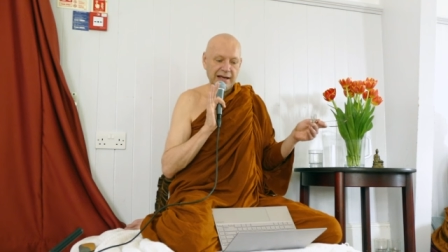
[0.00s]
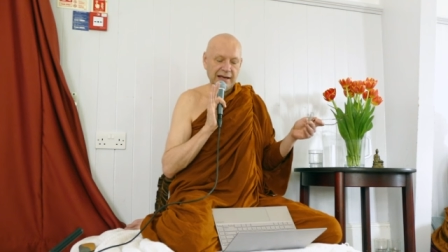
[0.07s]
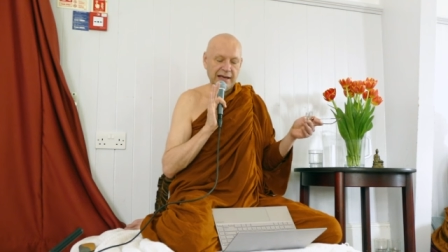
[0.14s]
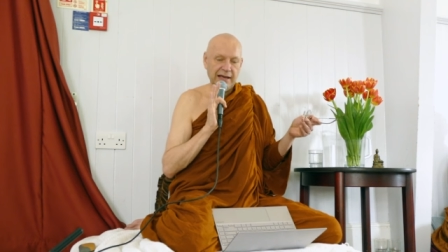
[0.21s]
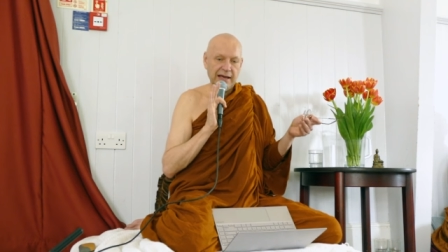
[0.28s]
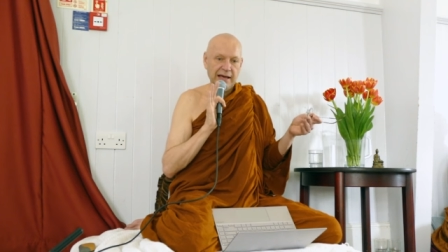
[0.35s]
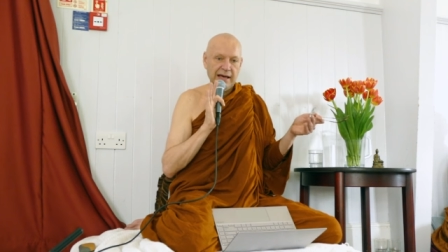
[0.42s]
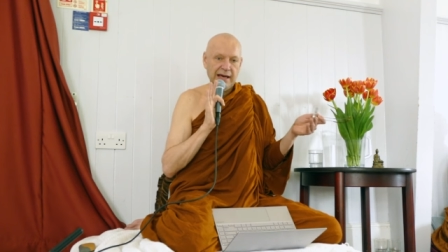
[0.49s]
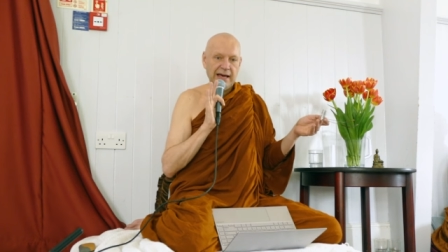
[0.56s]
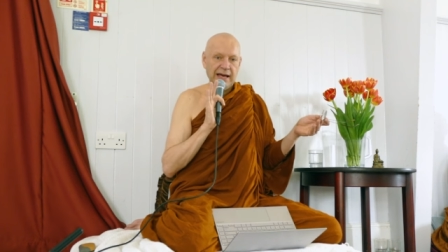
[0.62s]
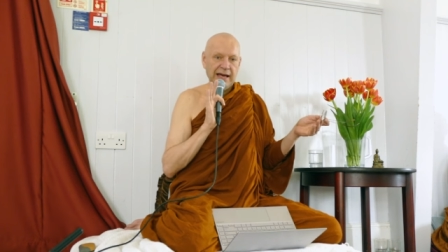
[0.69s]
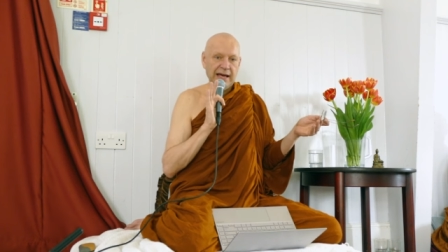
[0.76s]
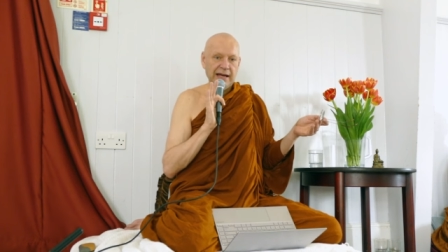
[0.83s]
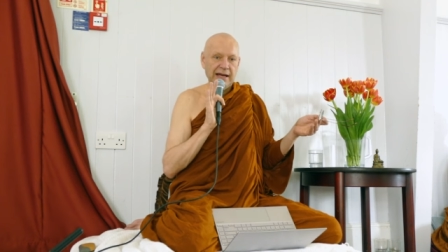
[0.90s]
Uh,
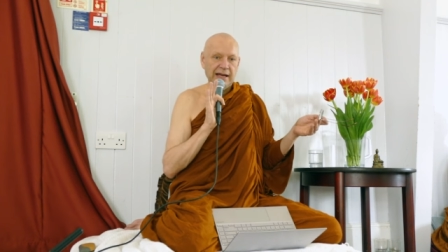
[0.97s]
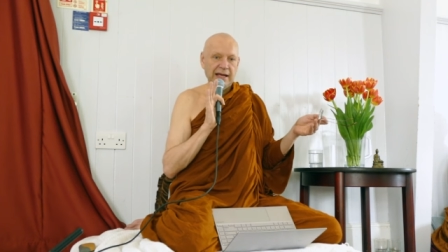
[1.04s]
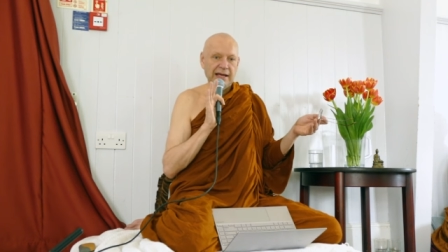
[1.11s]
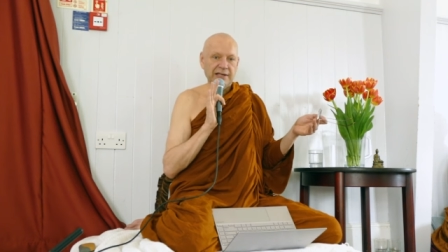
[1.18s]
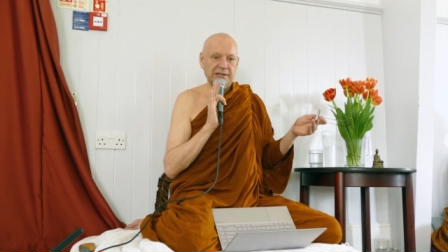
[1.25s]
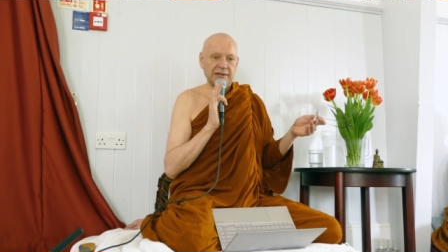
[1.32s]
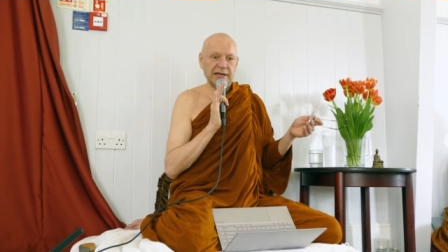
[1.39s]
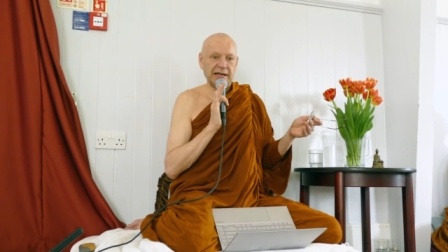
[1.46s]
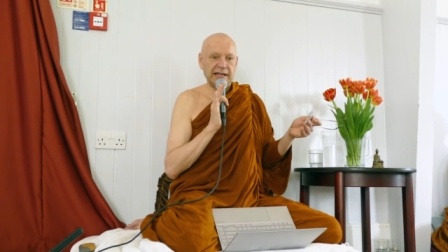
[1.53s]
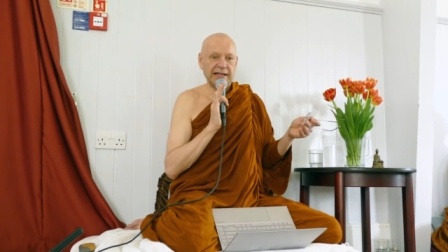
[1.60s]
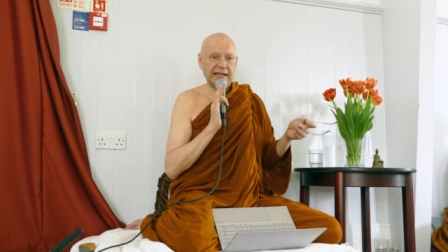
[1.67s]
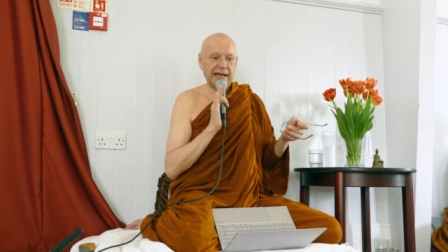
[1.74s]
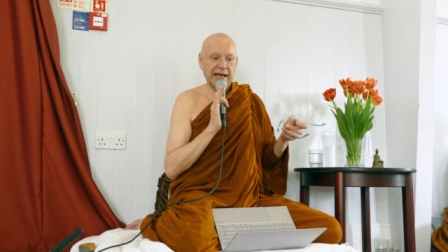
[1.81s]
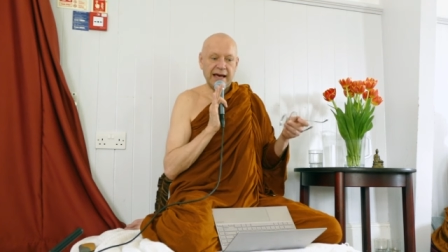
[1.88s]
and uh, so uh,
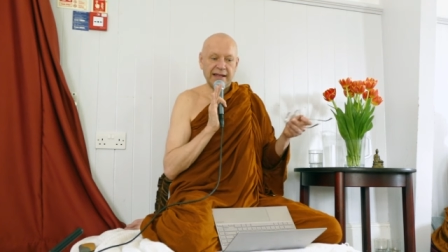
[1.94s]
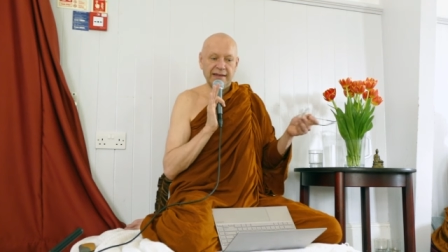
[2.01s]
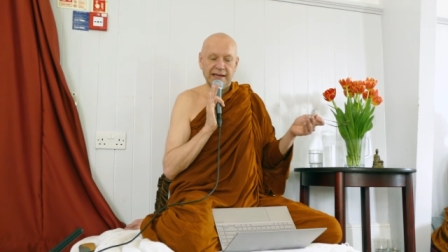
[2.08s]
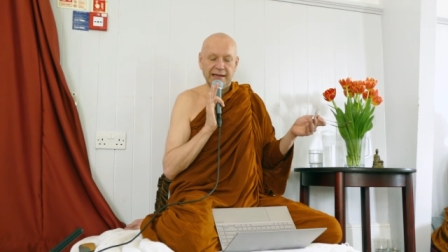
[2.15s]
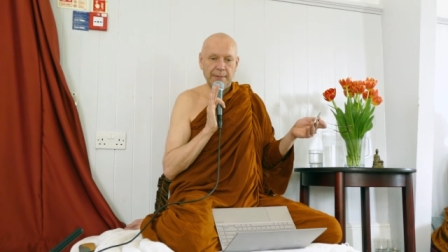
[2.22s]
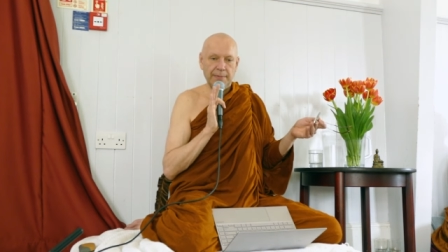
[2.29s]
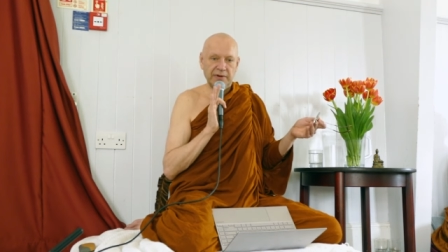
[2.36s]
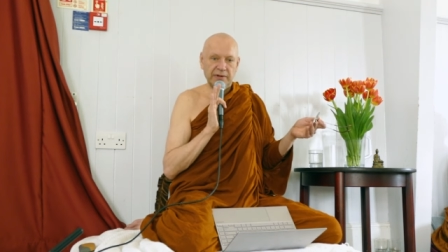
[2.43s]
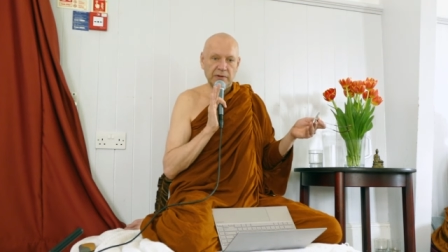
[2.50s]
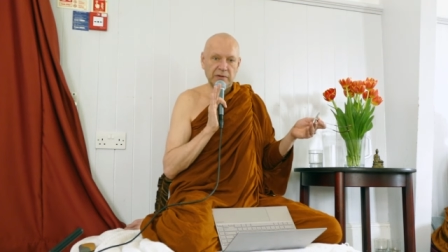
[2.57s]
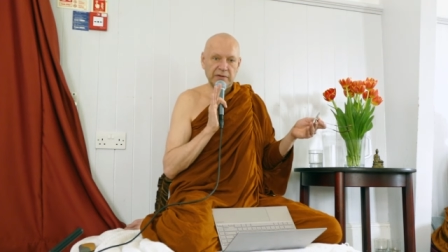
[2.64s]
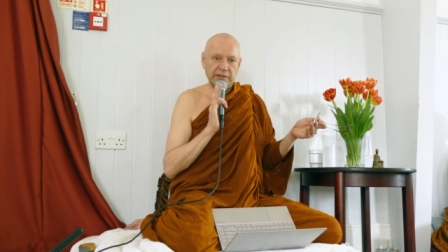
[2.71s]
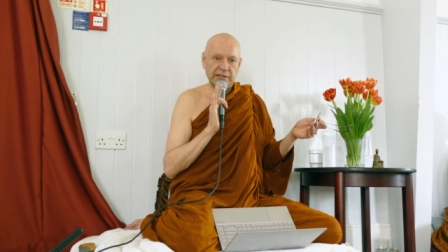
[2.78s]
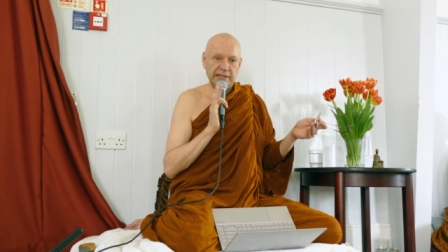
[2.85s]
they had the
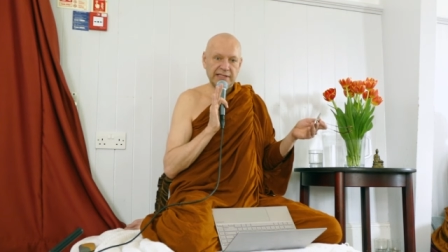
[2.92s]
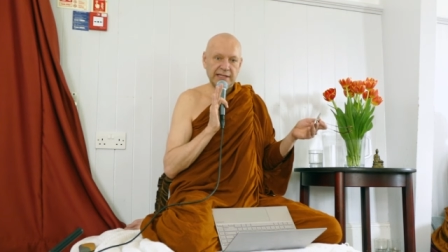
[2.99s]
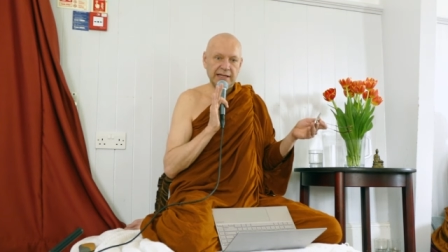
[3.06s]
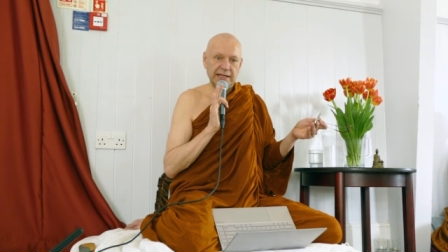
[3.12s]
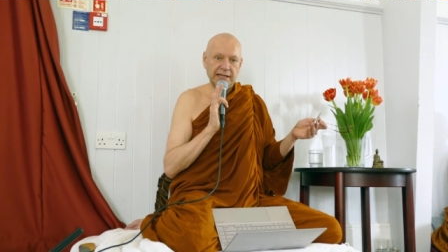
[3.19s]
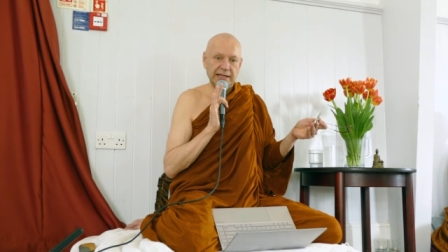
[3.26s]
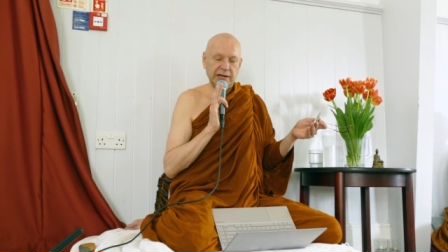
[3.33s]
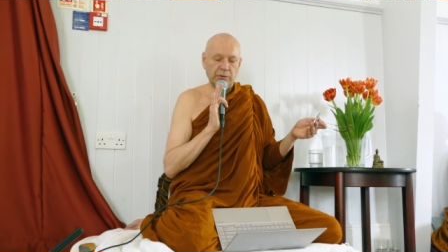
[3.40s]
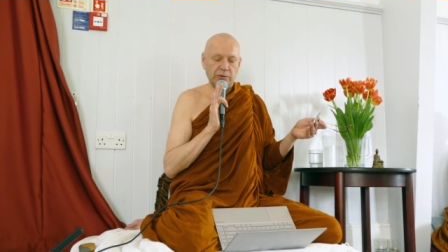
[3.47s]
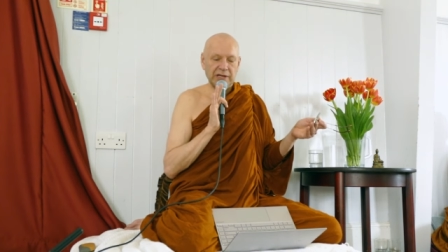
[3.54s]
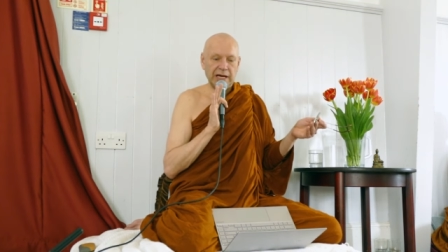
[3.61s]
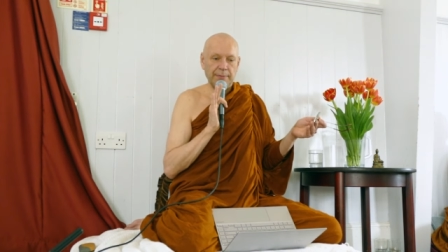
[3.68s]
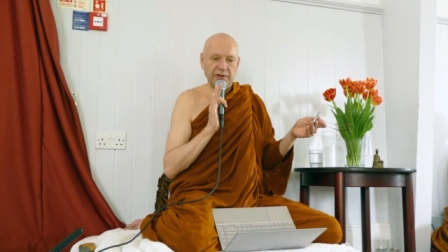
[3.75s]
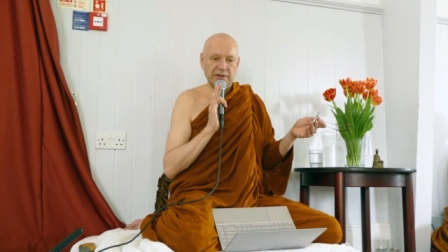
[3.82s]
capital city or
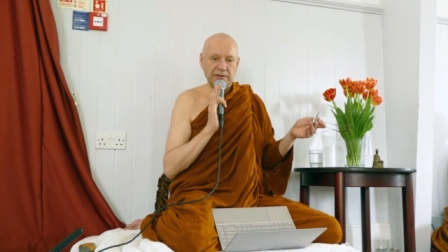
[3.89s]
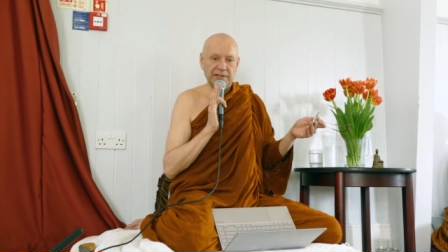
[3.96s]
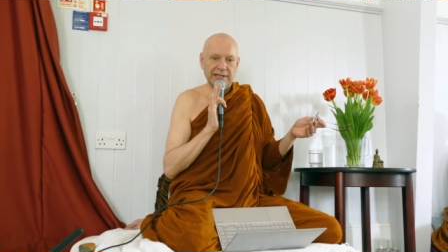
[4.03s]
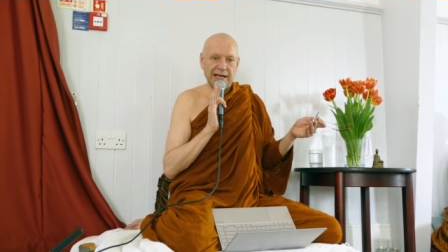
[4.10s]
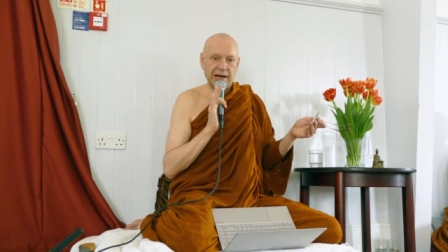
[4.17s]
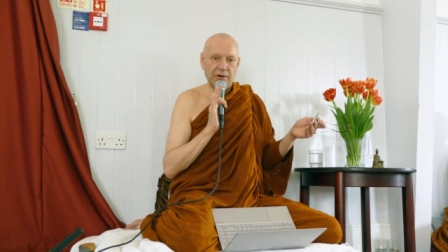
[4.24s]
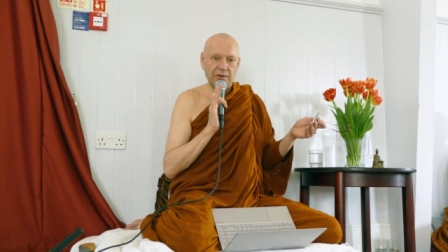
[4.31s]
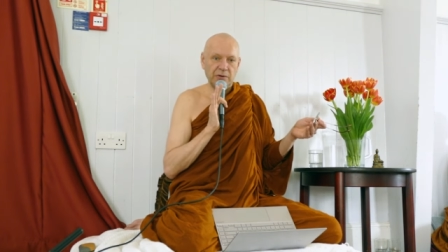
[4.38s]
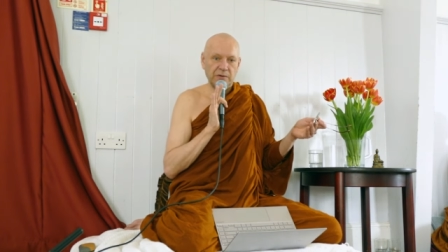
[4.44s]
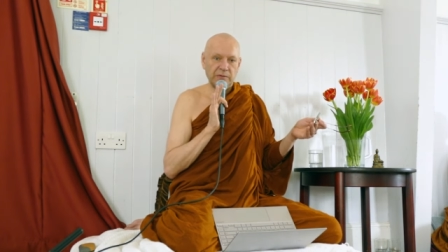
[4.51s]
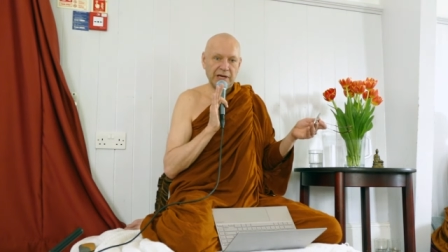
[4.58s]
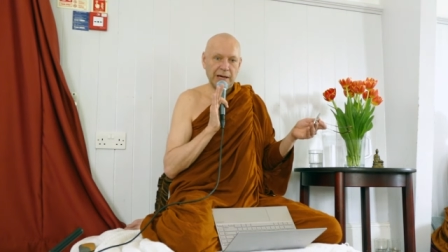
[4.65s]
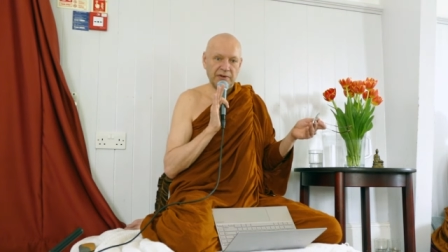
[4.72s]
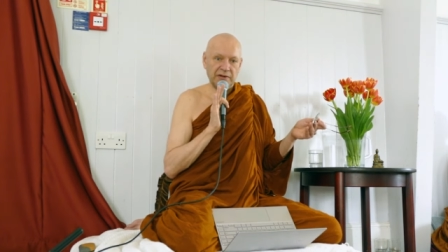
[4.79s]
capital town
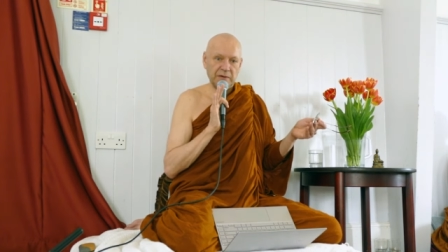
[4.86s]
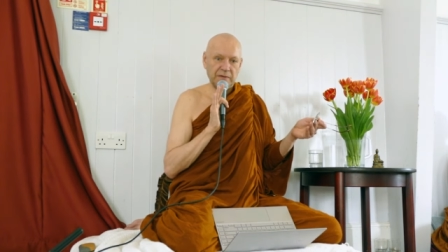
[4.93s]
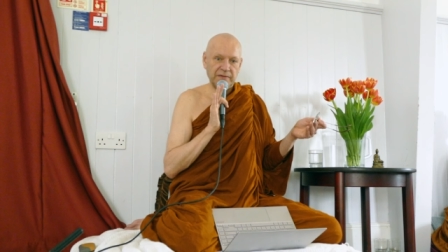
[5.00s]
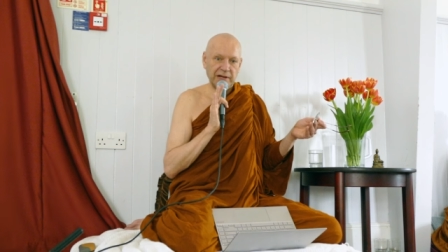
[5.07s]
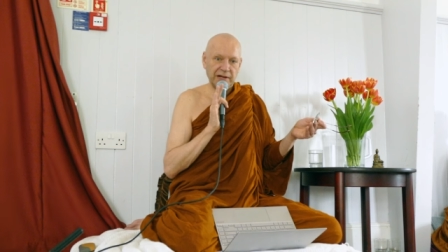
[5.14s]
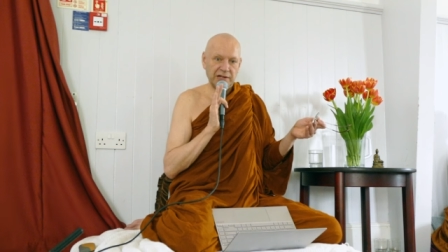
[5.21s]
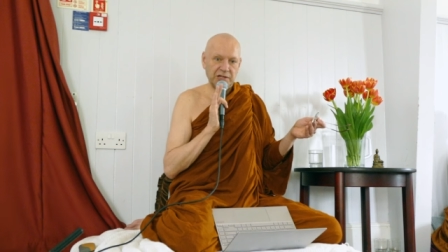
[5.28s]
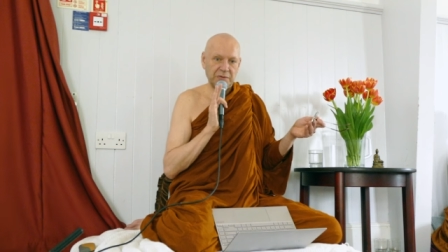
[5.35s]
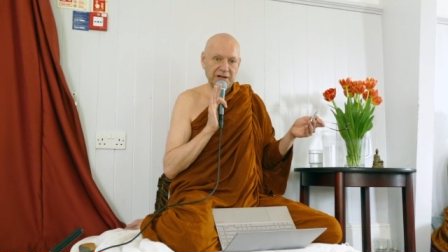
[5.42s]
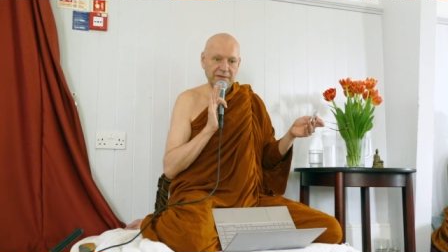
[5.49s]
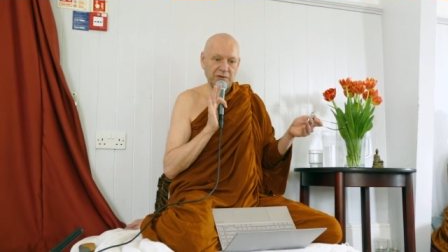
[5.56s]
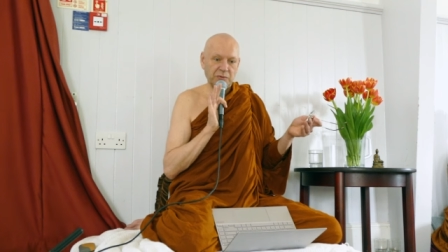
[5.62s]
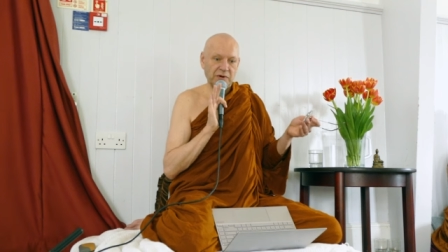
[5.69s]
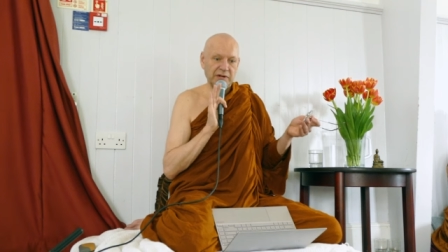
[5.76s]
or capital village,
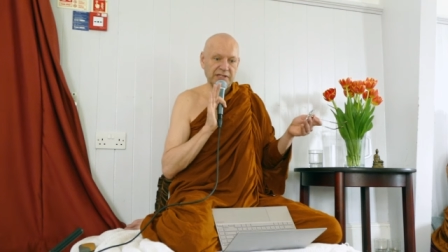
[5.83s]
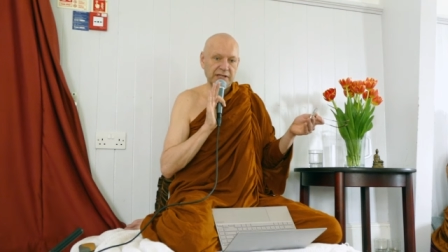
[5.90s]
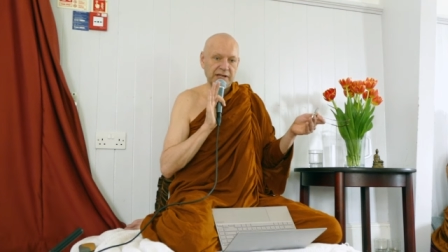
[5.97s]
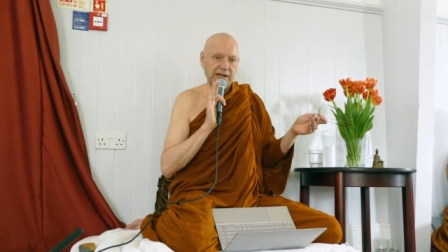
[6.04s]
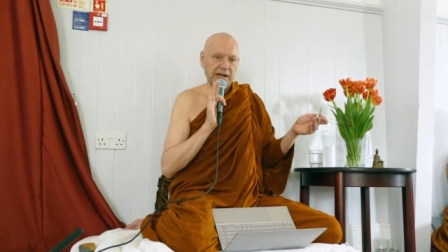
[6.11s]
whatever it was, uh,